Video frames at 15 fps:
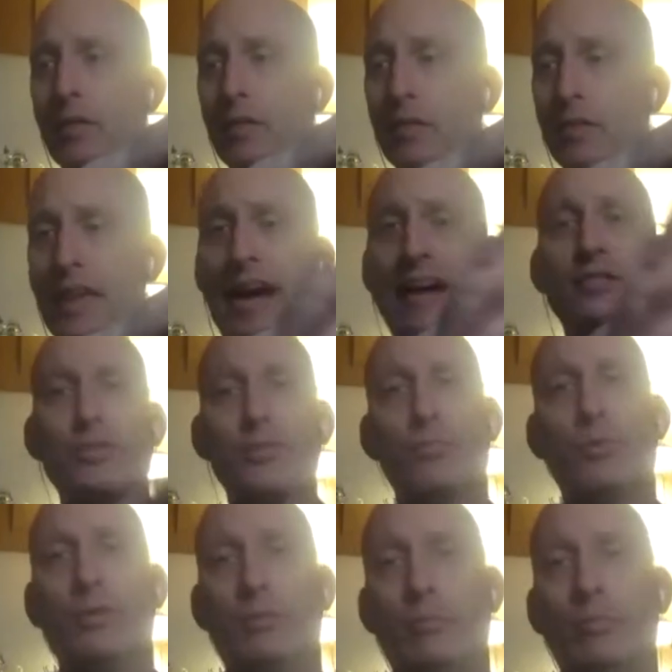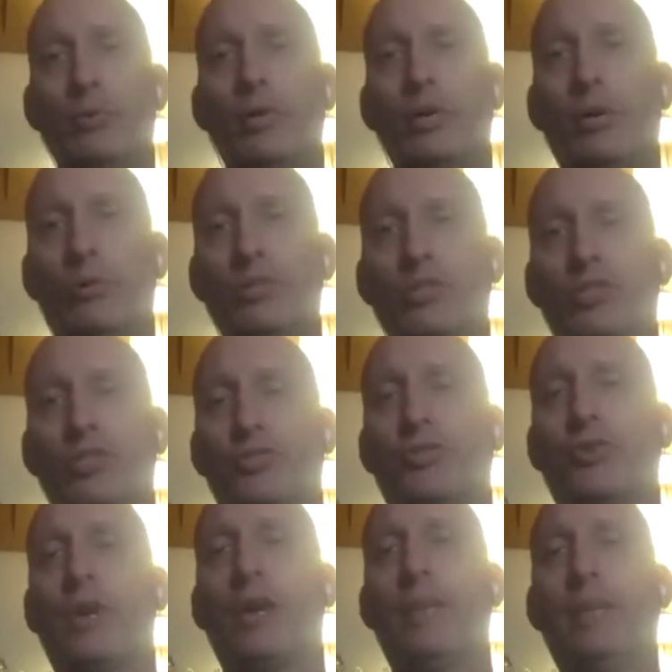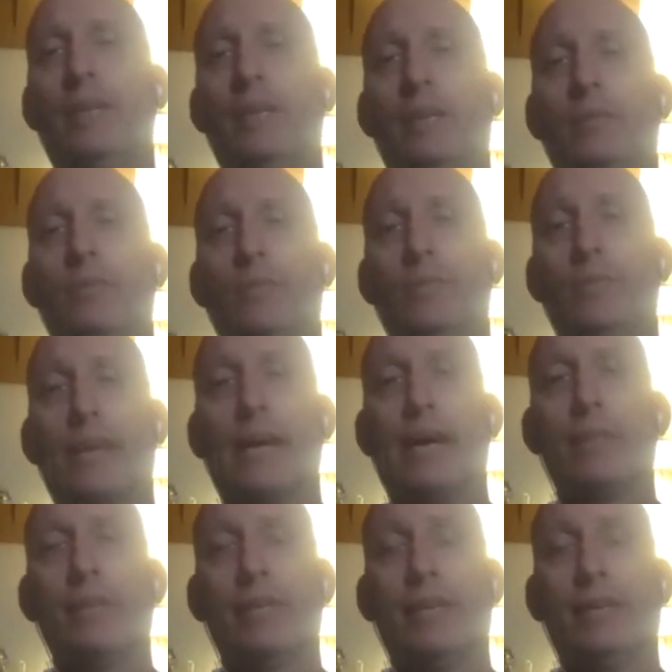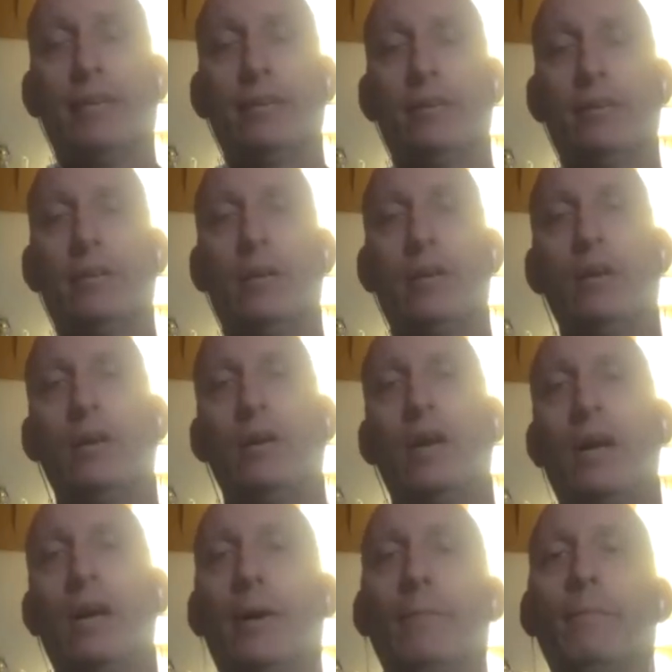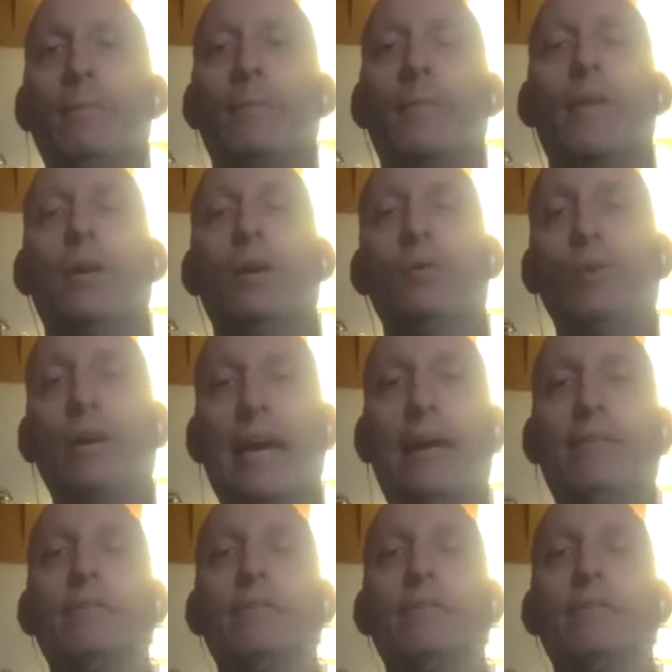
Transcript: that's what the Buddha was describing was happening. We have